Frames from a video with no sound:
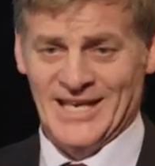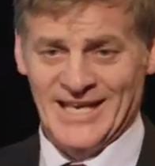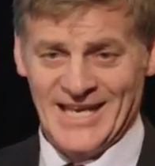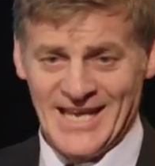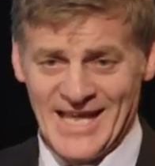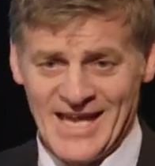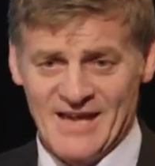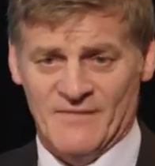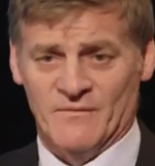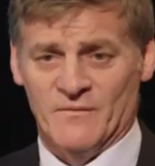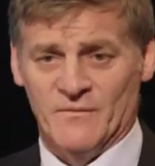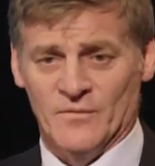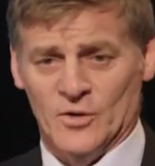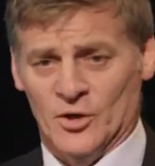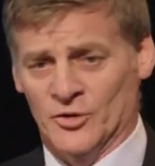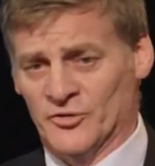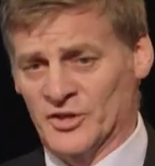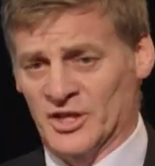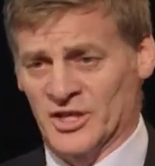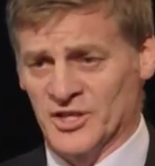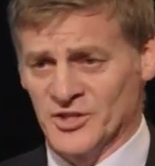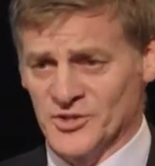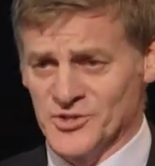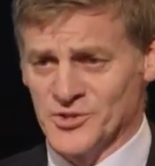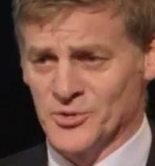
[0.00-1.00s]
enough on the
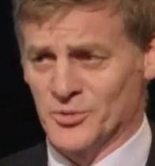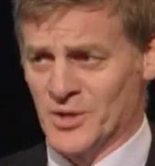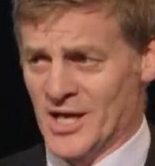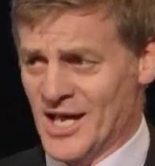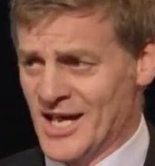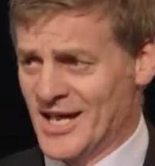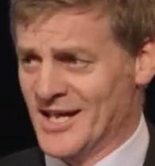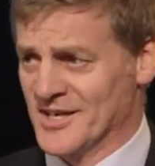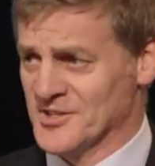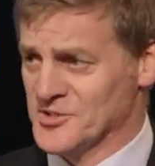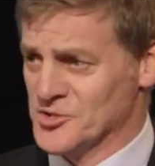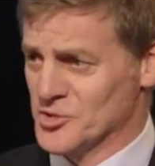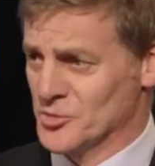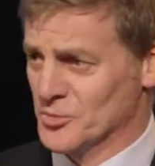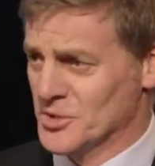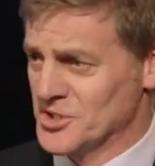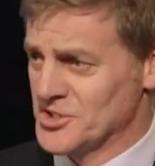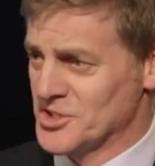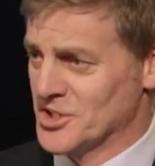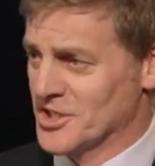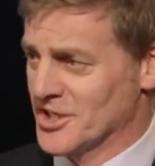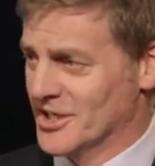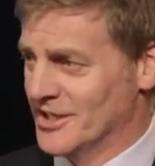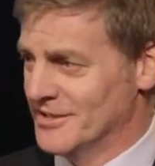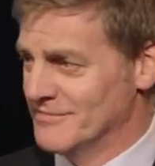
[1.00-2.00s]
kids who are hardest to
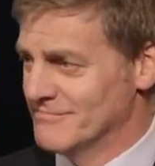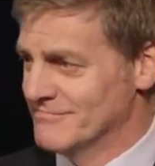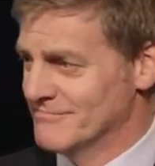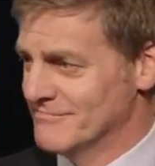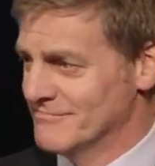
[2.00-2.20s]
educate.